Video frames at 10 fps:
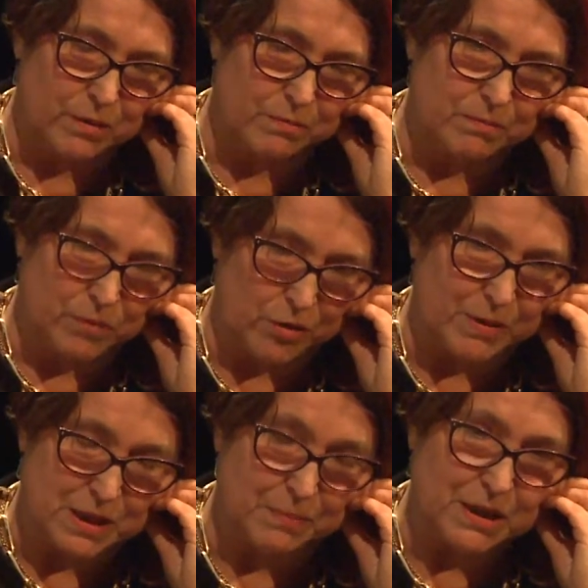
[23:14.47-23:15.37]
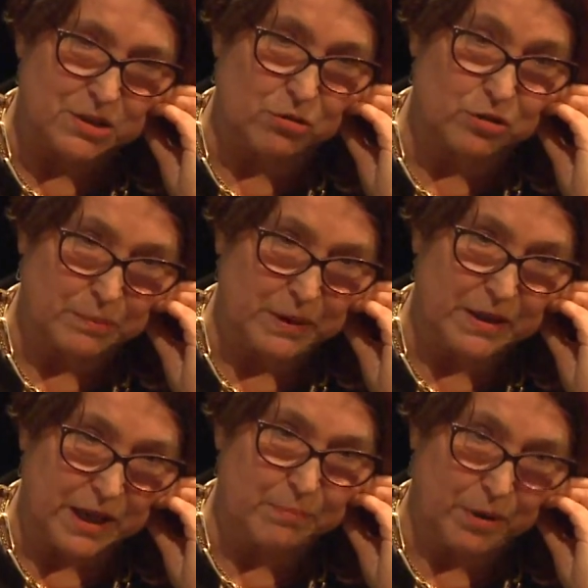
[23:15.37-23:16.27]
both my siblings are older than me, and
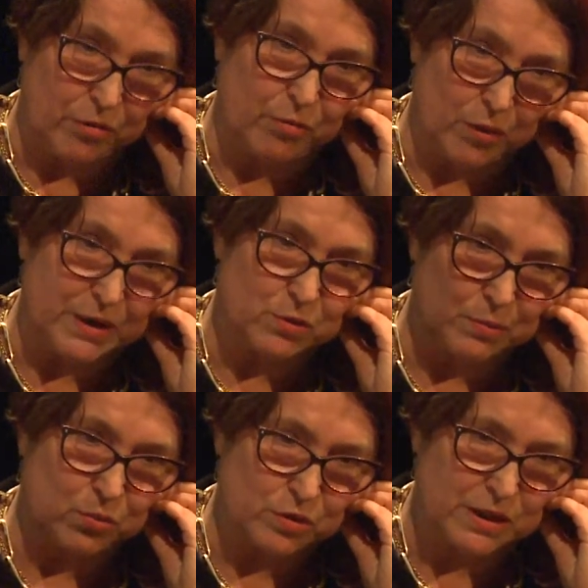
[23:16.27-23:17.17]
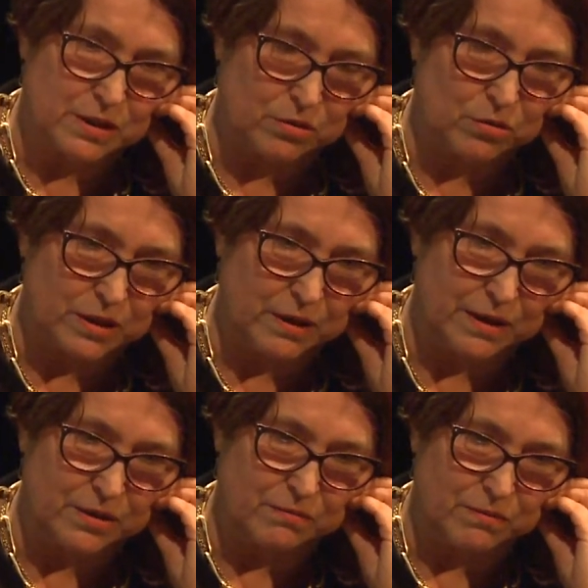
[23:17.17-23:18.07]
they both went to a boarding school, and
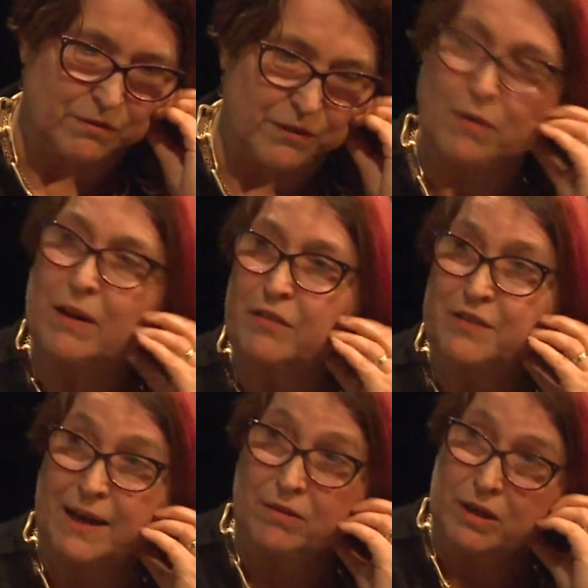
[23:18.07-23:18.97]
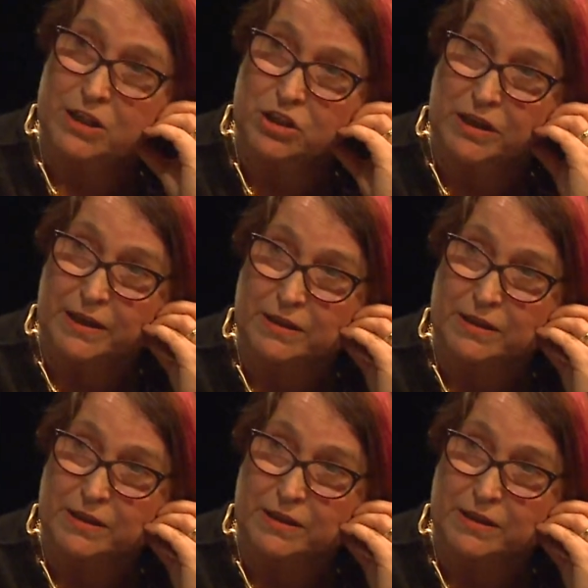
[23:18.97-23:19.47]
I felt left out, actually.